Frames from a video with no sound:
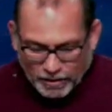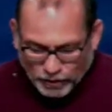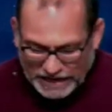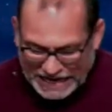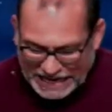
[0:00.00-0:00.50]
when
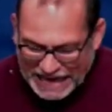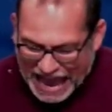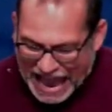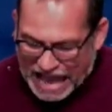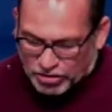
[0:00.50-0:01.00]
he
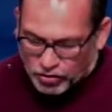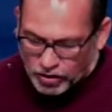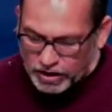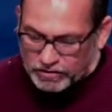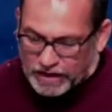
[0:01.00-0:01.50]
asked her
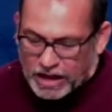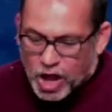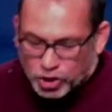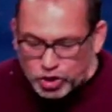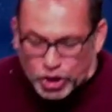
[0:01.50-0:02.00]
he said
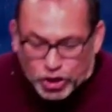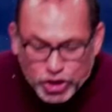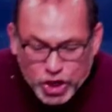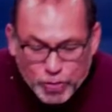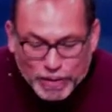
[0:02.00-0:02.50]
do
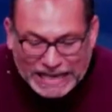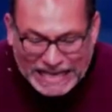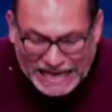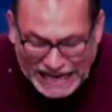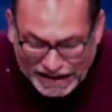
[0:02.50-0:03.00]
you
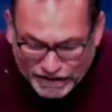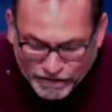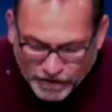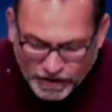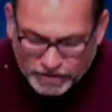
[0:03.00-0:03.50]
believe